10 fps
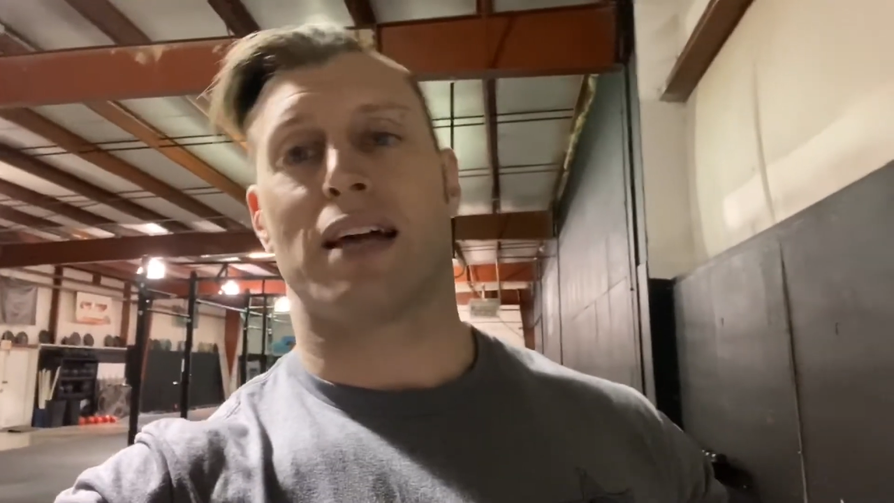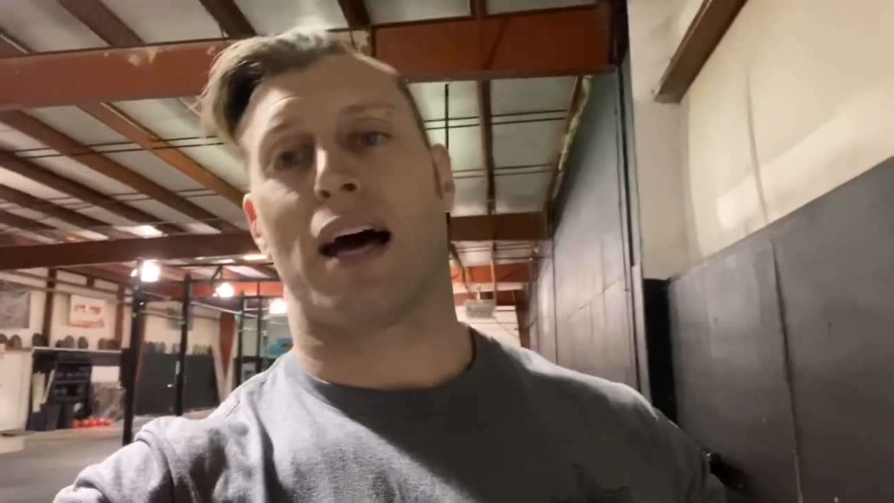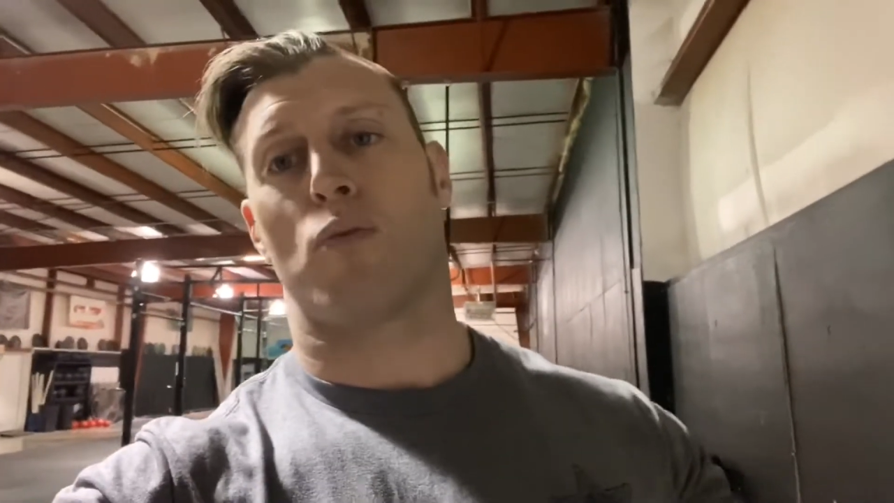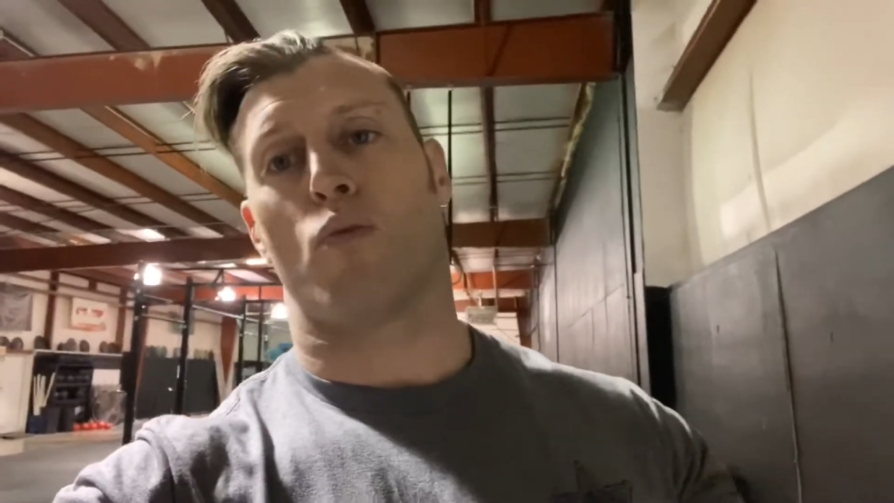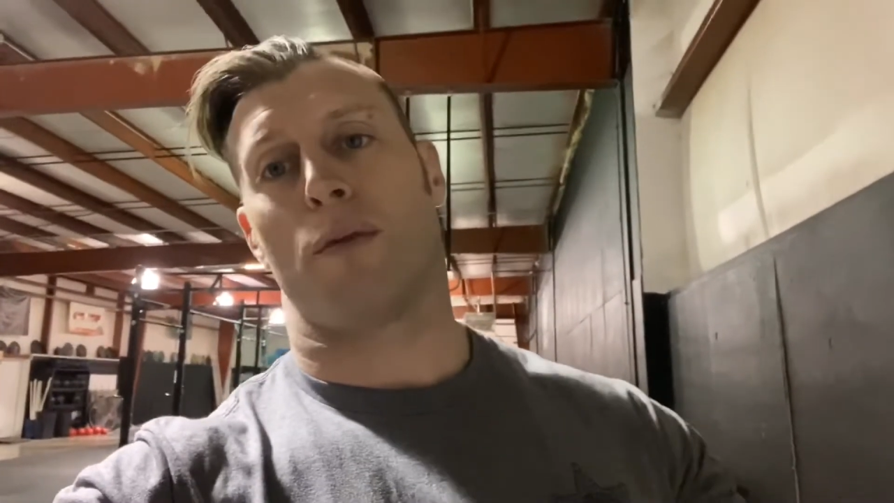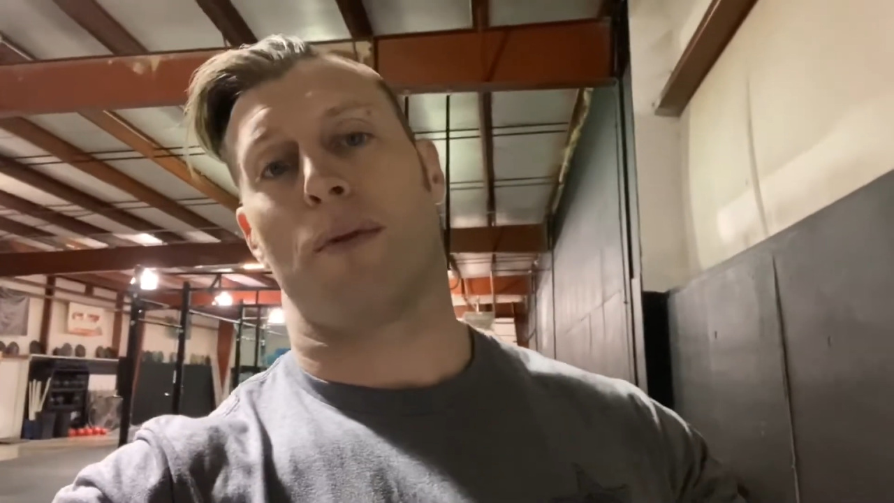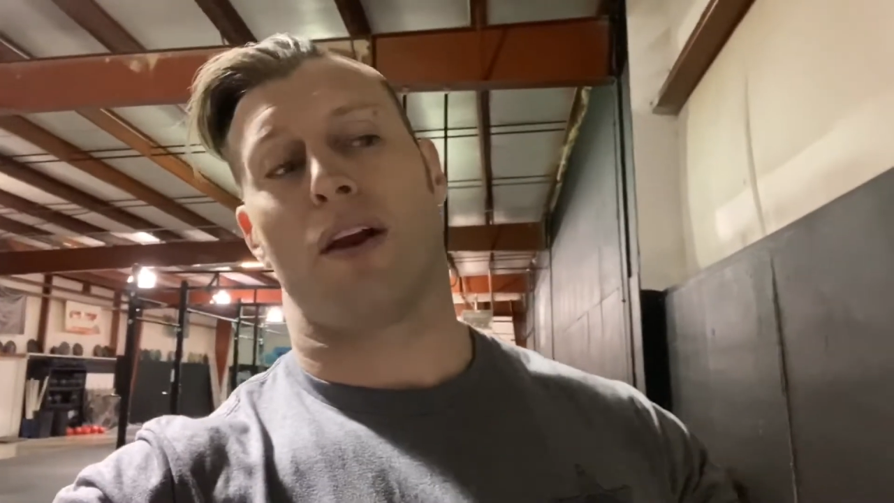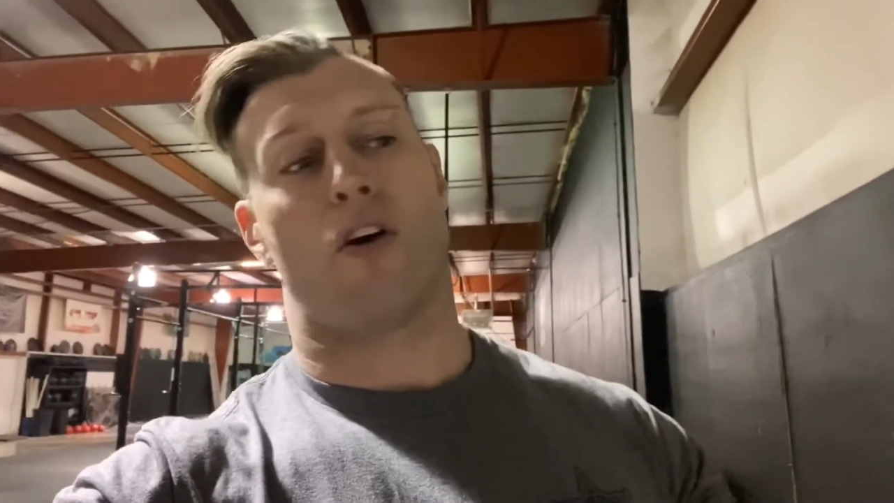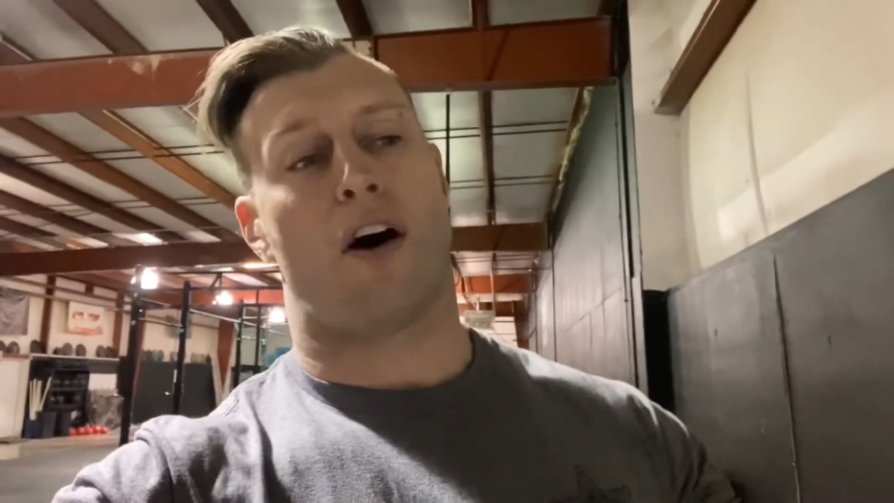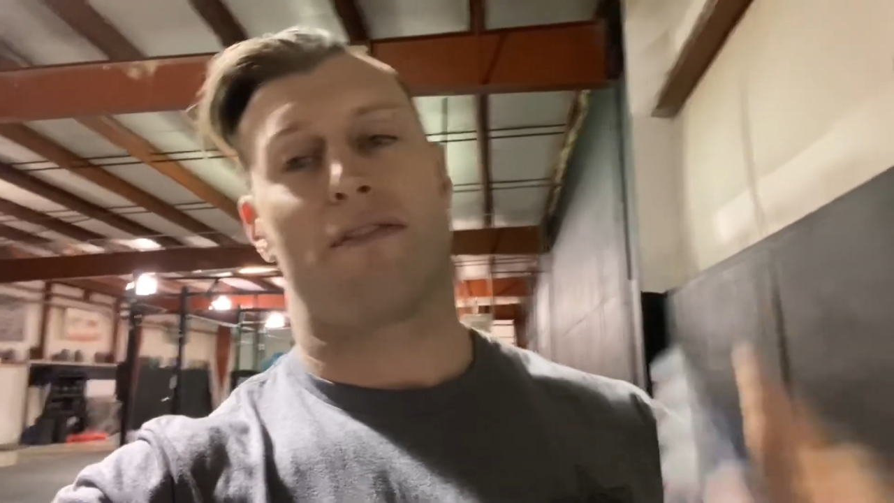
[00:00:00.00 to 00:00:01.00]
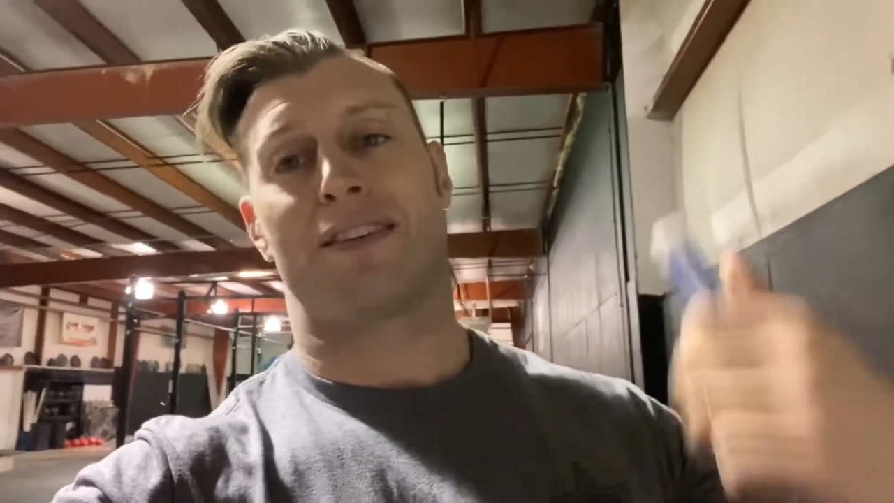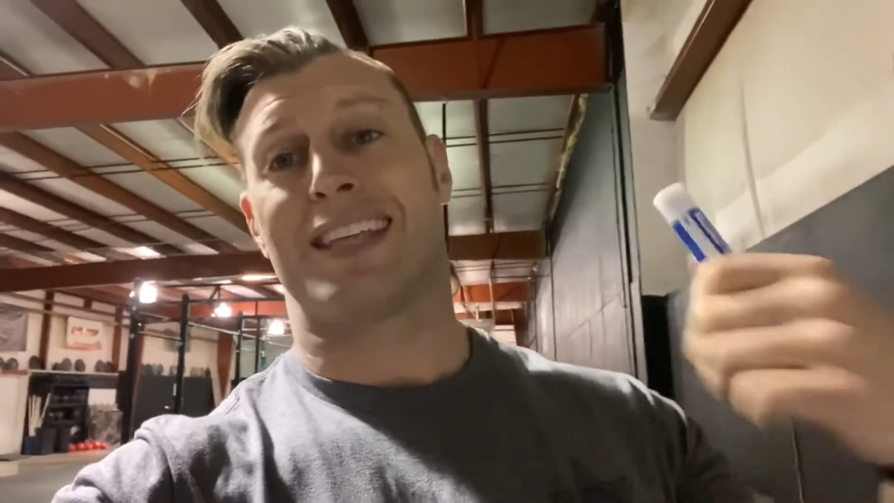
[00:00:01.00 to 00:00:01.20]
on, 1 minute off,